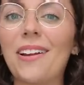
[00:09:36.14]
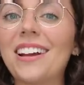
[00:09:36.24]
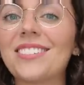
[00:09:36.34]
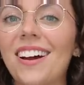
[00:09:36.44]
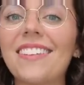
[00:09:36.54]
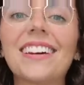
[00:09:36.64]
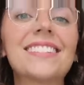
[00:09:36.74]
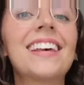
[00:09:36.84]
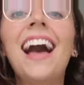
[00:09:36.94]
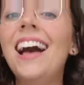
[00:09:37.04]
when I saw
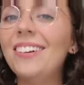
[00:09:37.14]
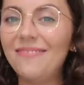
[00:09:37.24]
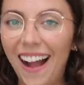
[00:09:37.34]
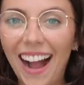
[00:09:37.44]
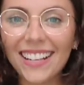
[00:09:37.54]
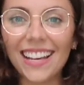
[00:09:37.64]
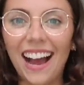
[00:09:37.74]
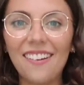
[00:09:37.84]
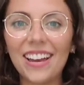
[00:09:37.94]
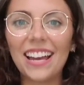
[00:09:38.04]
this, had to have it